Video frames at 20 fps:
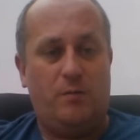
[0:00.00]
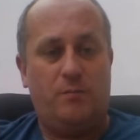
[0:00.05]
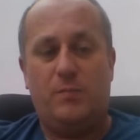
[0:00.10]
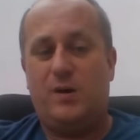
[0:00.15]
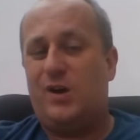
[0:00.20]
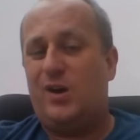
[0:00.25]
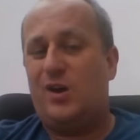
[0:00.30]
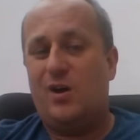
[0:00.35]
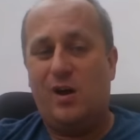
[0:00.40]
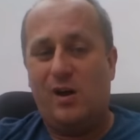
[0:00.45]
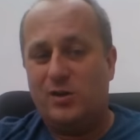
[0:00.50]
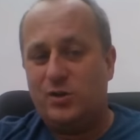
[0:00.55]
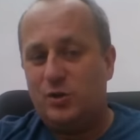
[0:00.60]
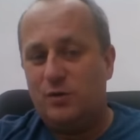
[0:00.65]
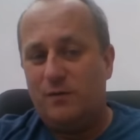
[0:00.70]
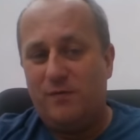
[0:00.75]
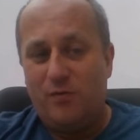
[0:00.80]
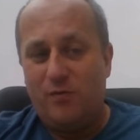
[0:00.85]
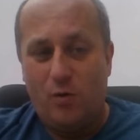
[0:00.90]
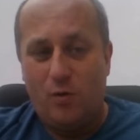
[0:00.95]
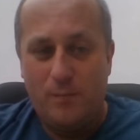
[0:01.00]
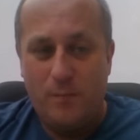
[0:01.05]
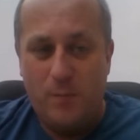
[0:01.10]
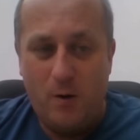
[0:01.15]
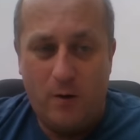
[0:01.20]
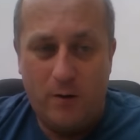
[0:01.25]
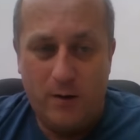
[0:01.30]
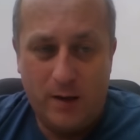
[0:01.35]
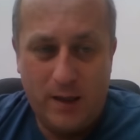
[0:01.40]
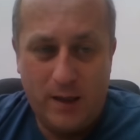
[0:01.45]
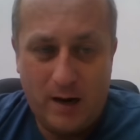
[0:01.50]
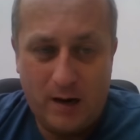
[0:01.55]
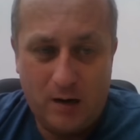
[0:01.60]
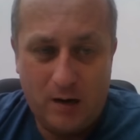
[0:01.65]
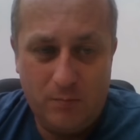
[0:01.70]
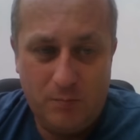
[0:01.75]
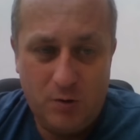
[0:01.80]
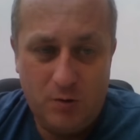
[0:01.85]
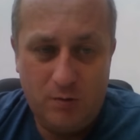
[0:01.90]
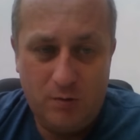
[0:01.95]
And because you form part of that
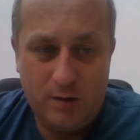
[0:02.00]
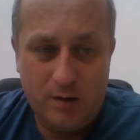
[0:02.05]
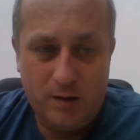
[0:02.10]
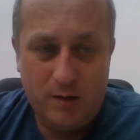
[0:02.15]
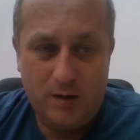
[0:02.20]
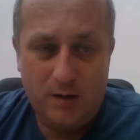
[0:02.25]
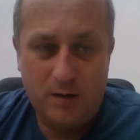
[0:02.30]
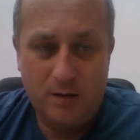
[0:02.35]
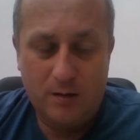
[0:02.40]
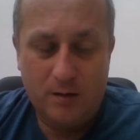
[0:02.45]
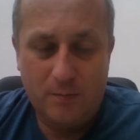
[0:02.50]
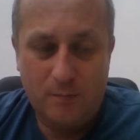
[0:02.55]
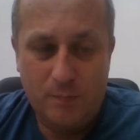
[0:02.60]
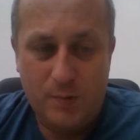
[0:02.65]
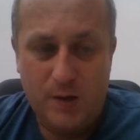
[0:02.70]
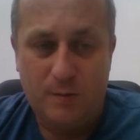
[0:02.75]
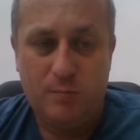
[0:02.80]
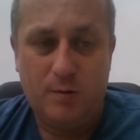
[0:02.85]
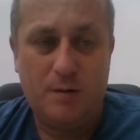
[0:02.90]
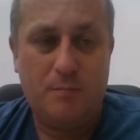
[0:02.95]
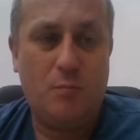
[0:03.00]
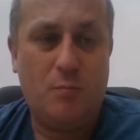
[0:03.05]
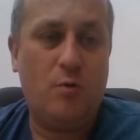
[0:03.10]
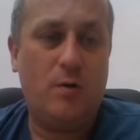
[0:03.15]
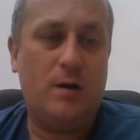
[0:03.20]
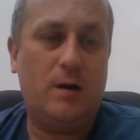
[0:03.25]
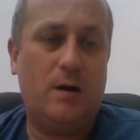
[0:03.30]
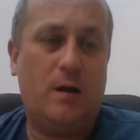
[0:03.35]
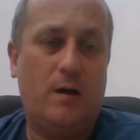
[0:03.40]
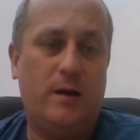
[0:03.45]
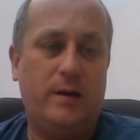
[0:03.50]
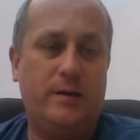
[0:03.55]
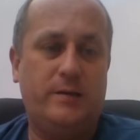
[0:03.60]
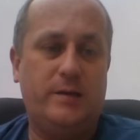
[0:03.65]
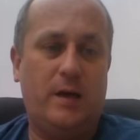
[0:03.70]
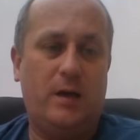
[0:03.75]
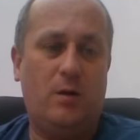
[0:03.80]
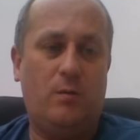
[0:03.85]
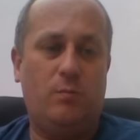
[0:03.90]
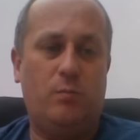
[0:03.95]
community, people are more likely
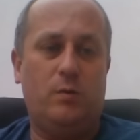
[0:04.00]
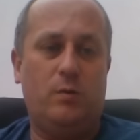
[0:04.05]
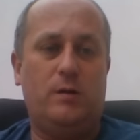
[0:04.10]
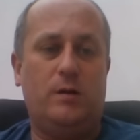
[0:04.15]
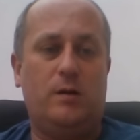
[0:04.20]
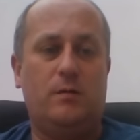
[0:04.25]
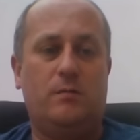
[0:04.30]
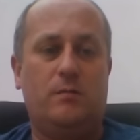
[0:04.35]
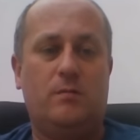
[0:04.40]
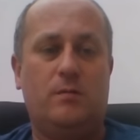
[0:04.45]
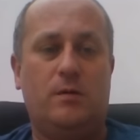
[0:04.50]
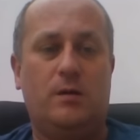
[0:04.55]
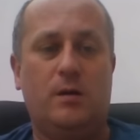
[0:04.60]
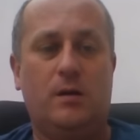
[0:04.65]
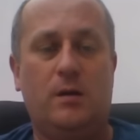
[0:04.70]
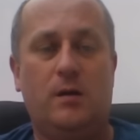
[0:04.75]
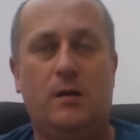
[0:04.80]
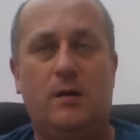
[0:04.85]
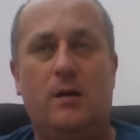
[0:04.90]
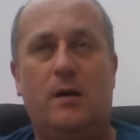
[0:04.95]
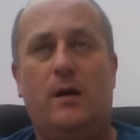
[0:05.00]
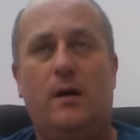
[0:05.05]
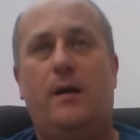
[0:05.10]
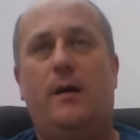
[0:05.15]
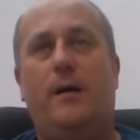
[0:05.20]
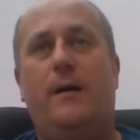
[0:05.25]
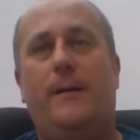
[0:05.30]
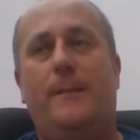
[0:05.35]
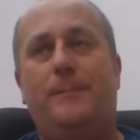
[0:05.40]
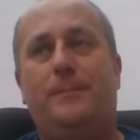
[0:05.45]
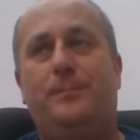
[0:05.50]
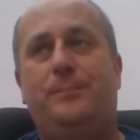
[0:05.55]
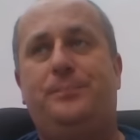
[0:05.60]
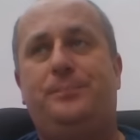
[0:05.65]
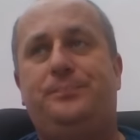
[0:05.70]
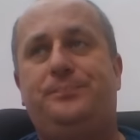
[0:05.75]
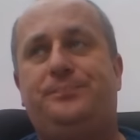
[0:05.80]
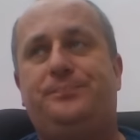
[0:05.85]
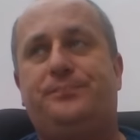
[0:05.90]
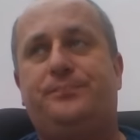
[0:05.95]
to help with you
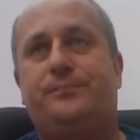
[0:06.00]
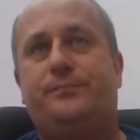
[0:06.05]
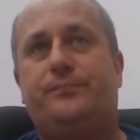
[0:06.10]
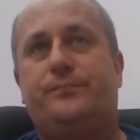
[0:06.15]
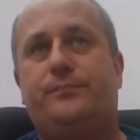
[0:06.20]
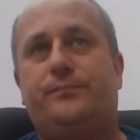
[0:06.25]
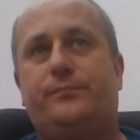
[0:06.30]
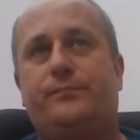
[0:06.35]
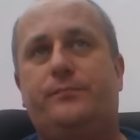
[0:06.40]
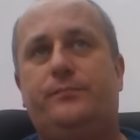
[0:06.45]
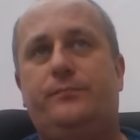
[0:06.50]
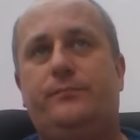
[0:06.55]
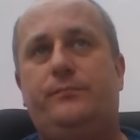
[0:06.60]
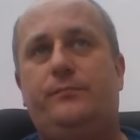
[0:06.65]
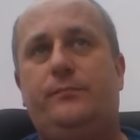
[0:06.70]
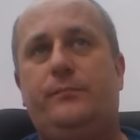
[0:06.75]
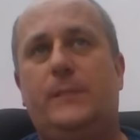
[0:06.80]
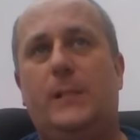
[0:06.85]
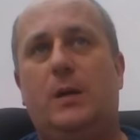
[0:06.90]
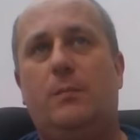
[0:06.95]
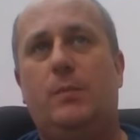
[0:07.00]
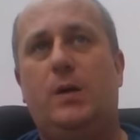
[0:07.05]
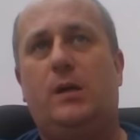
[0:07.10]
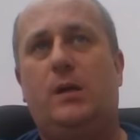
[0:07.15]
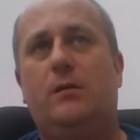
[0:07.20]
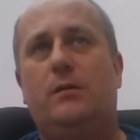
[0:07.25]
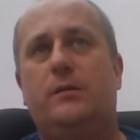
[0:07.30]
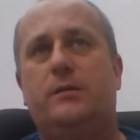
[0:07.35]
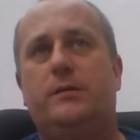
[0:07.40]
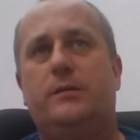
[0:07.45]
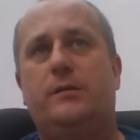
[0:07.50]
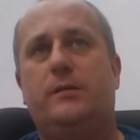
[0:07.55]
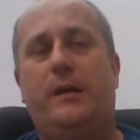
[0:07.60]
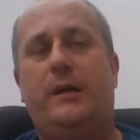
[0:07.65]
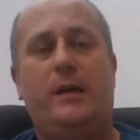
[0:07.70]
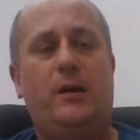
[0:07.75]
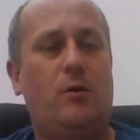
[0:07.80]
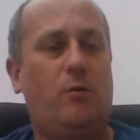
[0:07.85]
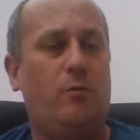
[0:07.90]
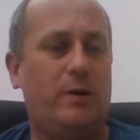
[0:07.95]
um, because
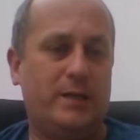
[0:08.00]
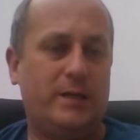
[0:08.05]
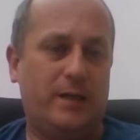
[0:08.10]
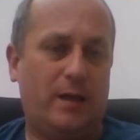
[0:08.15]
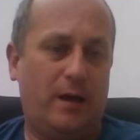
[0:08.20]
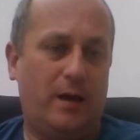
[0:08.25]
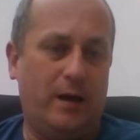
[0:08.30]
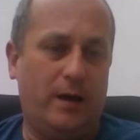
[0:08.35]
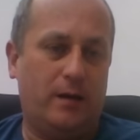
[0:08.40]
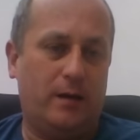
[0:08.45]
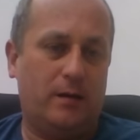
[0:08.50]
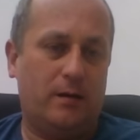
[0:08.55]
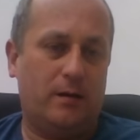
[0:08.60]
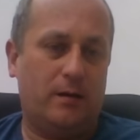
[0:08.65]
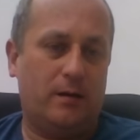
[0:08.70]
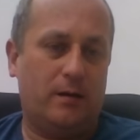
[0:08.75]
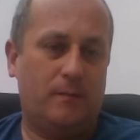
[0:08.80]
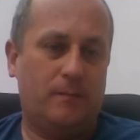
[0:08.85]
they know what it's like.